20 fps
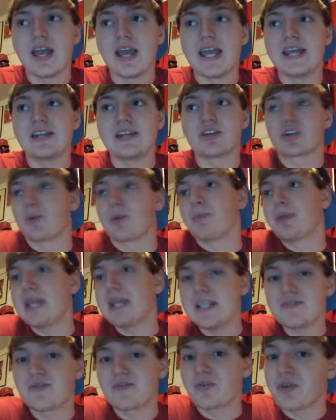and
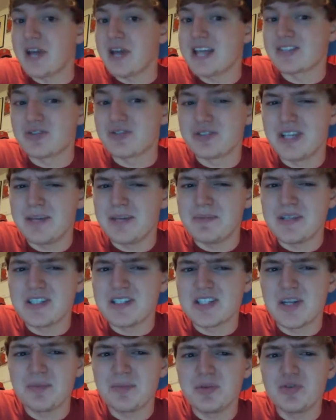competing for a national
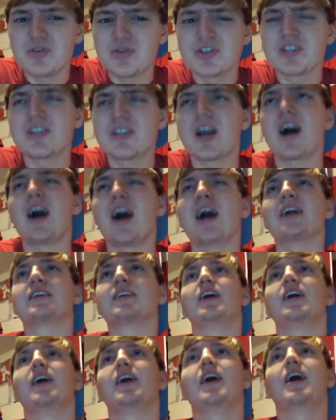championship, you should not